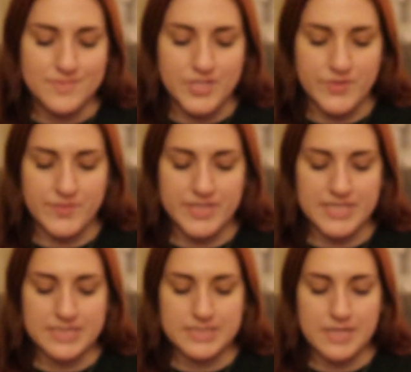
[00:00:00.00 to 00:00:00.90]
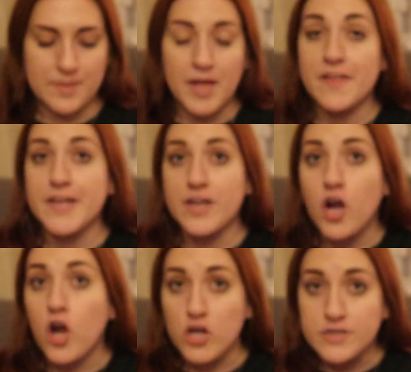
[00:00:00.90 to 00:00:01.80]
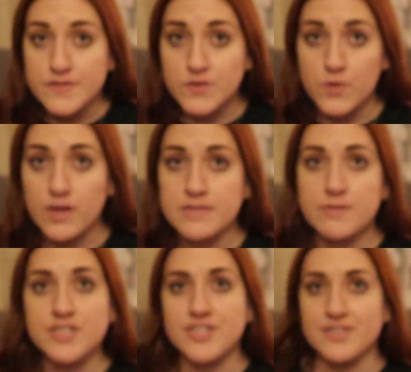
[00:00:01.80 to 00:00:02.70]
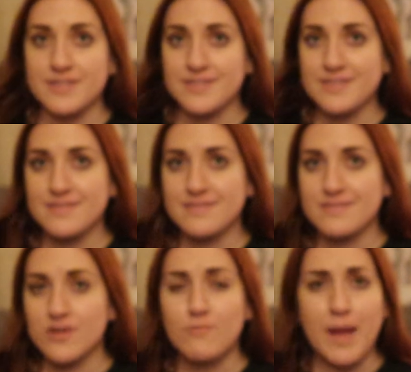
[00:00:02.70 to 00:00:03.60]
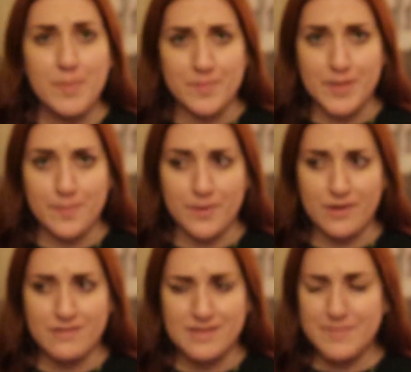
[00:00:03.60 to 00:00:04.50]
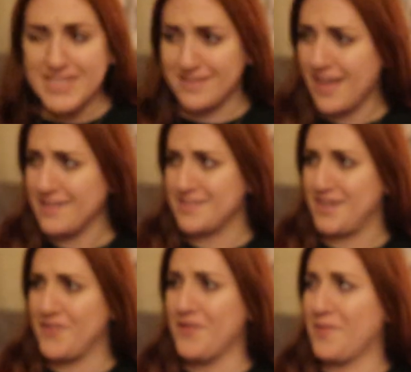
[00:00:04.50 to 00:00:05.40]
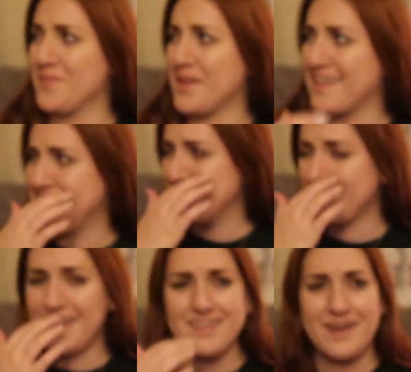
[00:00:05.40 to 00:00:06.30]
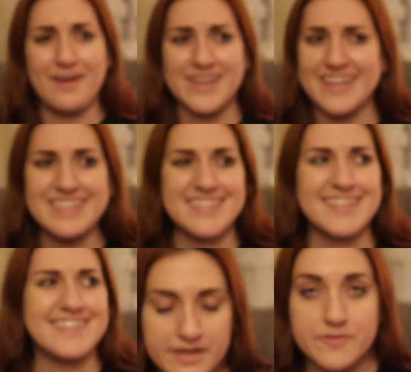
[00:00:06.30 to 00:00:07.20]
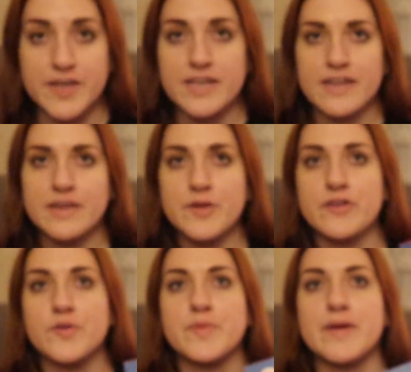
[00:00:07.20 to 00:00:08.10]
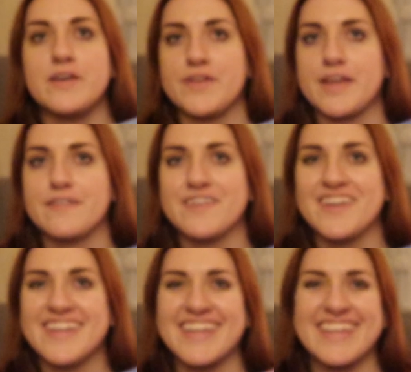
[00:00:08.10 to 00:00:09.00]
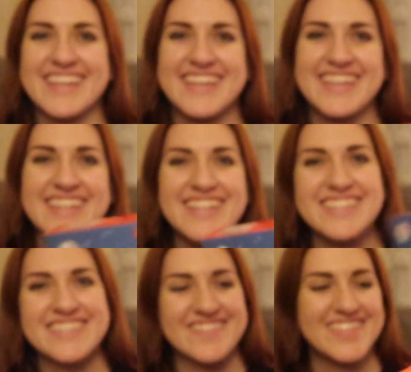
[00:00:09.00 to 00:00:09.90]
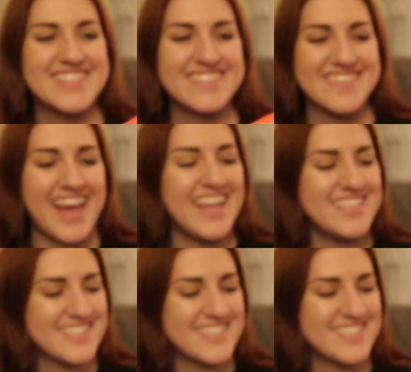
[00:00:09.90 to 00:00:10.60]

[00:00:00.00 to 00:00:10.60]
So get some holiday cards or sweatshirts or wrapping paper. He makes a lot of stuff. Like, I don't know how he does it. Anyway, I came here to open my advent calendar. So let's do that.